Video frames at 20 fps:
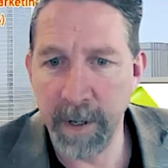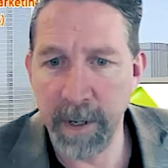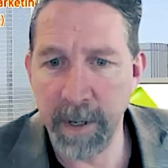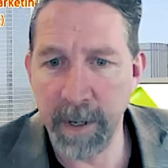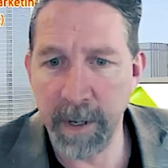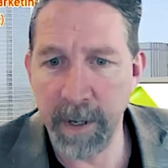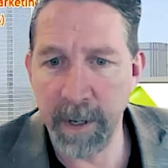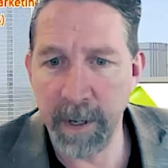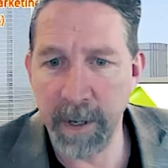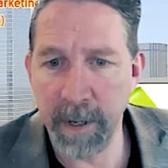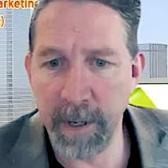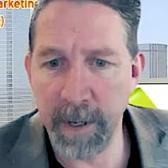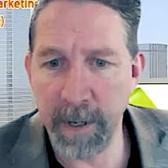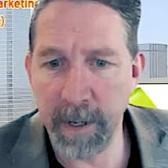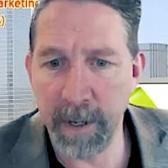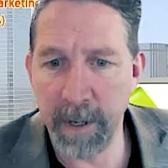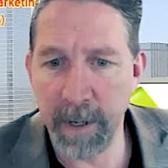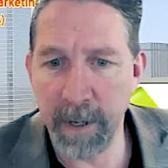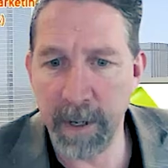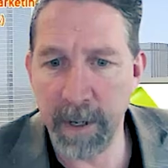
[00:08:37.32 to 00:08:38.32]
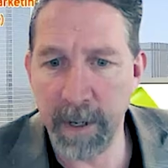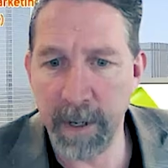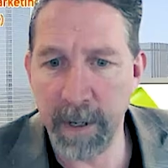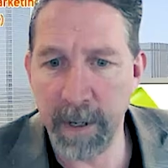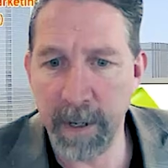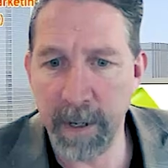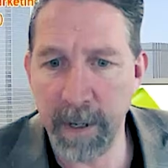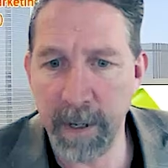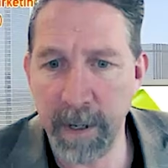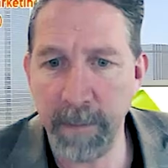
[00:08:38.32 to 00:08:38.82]

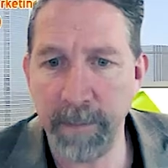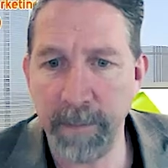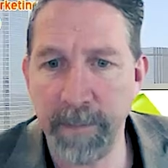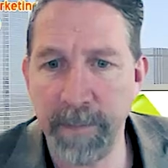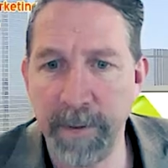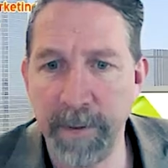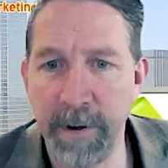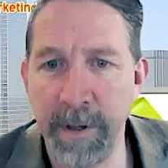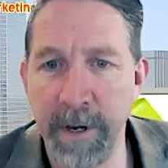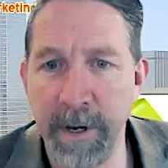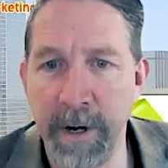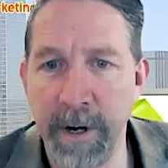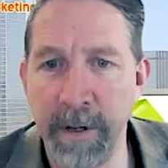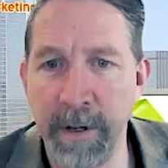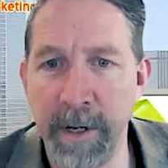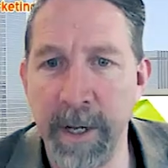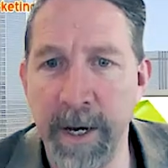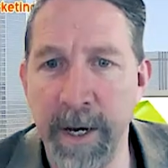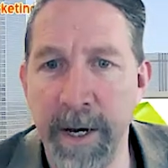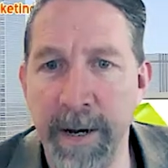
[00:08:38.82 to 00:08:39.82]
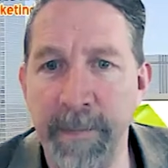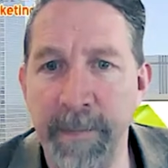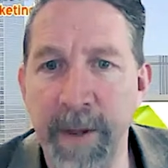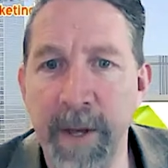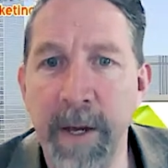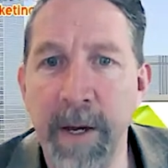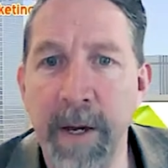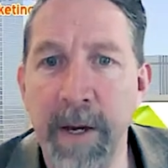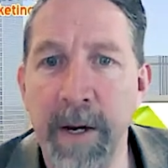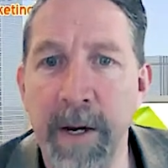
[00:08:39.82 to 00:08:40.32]
And yep, there they are. Look at
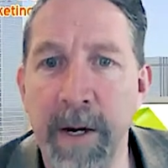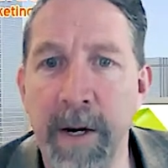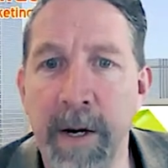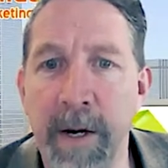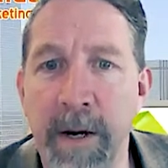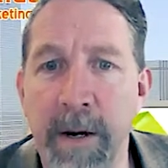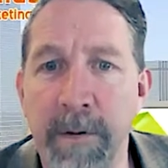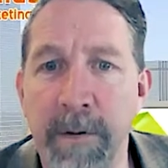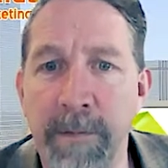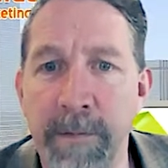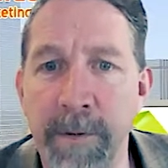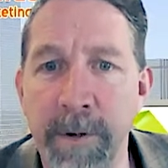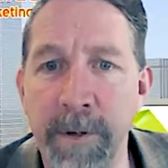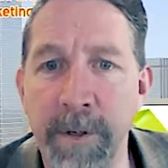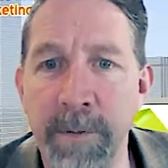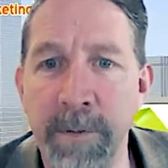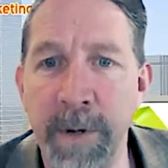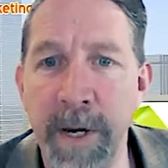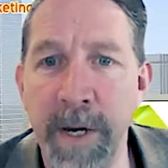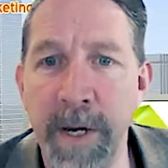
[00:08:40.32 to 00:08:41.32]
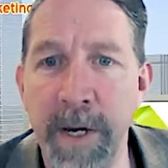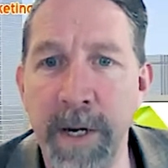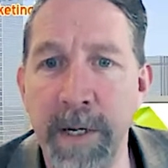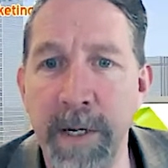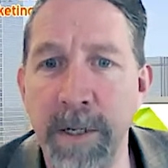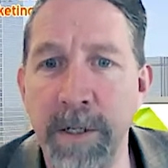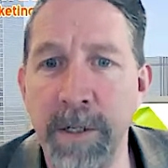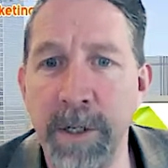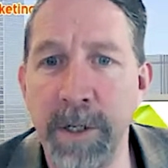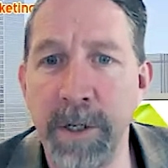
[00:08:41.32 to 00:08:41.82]
that. First
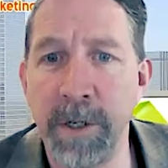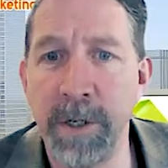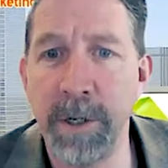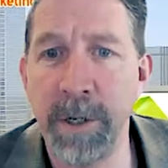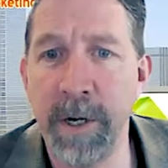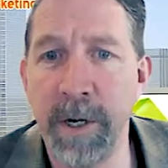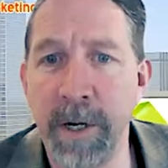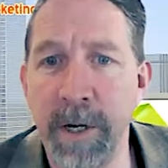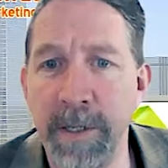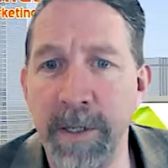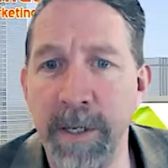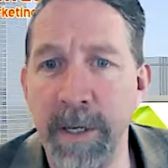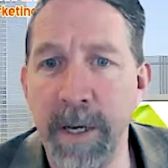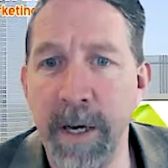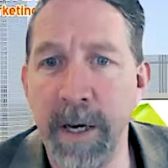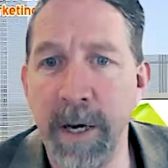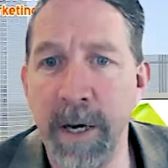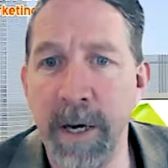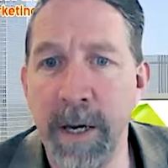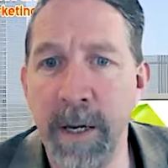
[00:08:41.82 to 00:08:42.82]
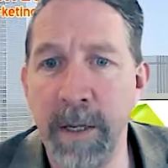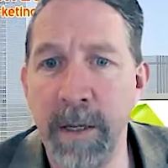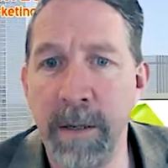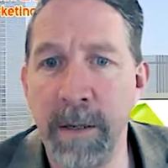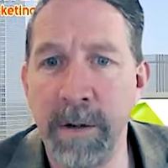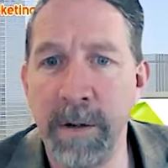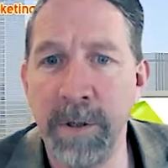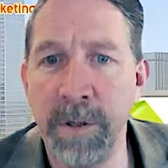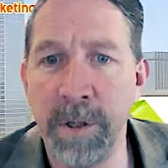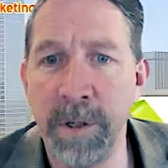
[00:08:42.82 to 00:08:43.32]
page, TKA
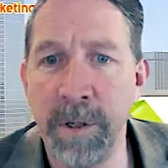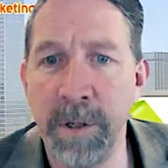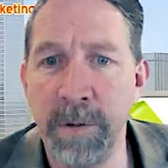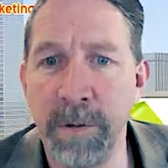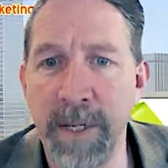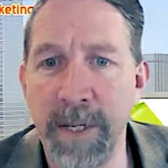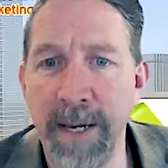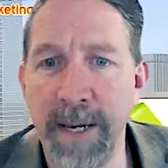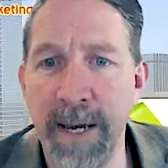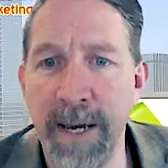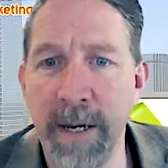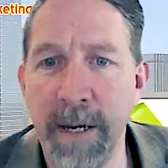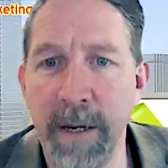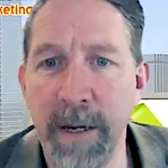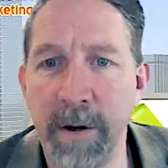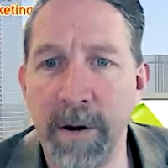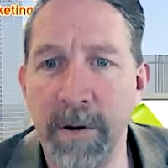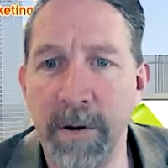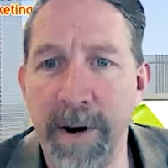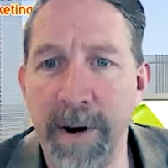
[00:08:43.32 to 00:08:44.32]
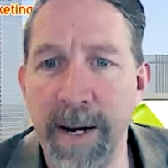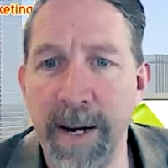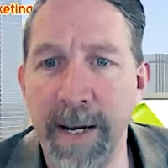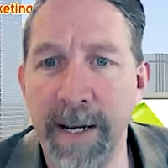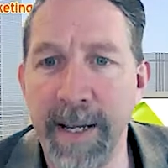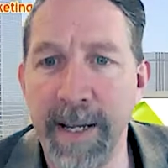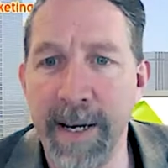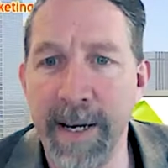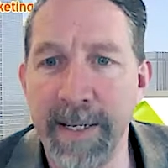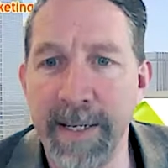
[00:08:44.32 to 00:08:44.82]
Dojo, Take Karate
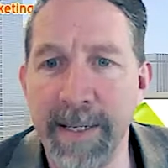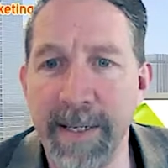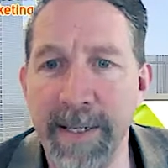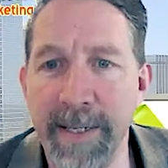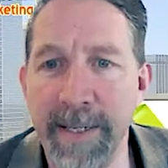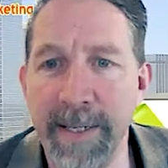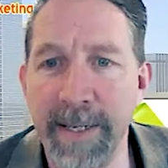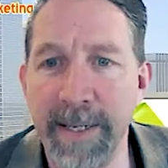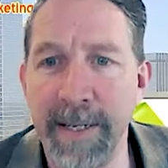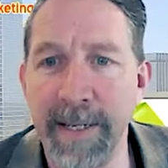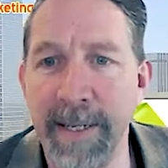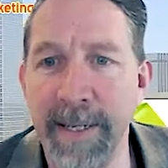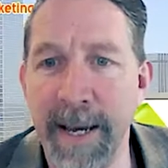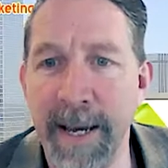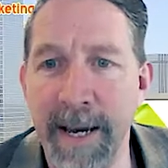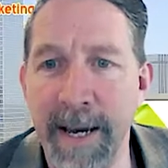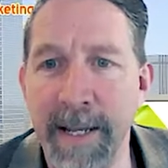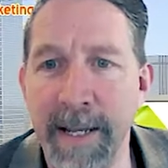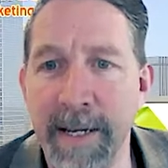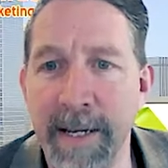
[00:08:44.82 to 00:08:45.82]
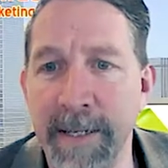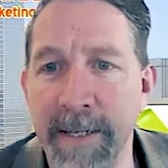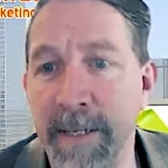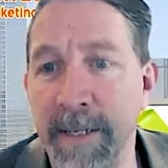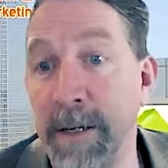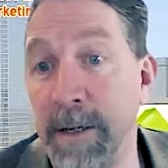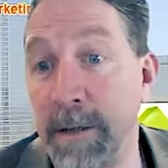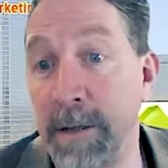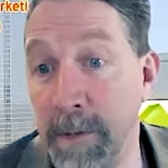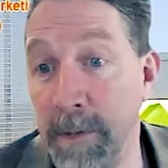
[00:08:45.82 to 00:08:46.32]
Classes in Dallas,